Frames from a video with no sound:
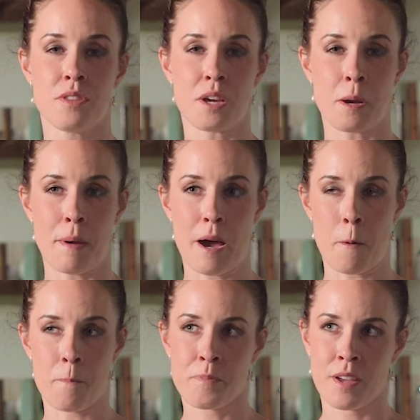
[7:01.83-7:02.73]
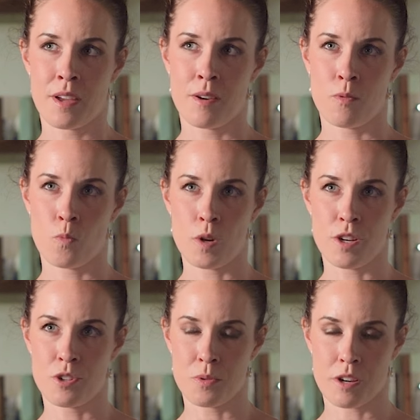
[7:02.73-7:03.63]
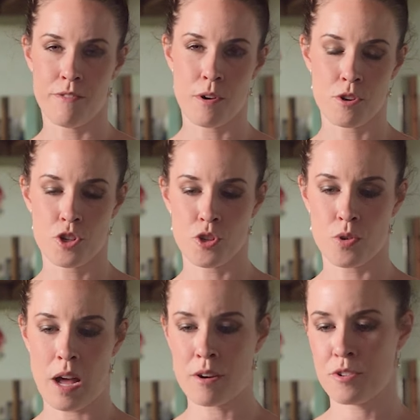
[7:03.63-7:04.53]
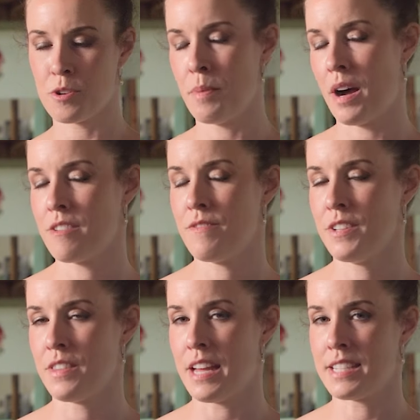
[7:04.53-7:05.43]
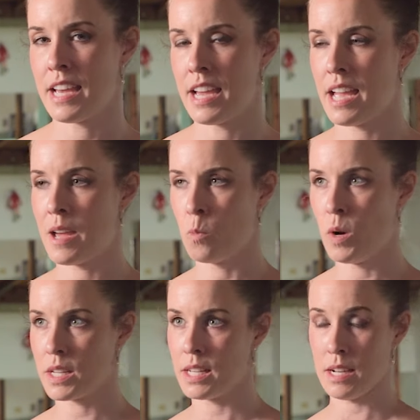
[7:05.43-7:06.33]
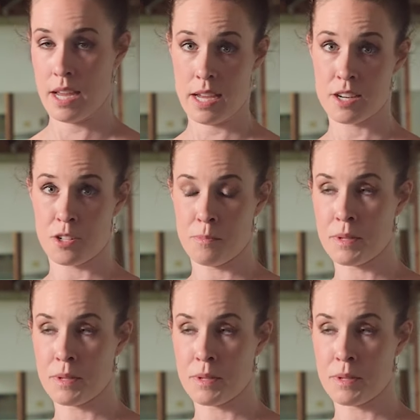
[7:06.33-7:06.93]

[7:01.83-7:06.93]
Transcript: think about when you're doing a photo shoot, how does your body feel that day and what can it handle?